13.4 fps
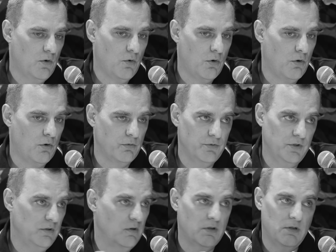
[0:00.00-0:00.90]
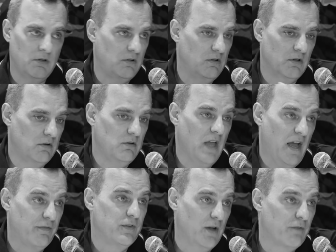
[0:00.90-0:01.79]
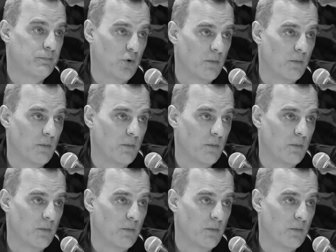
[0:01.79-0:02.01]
or you you, you have you have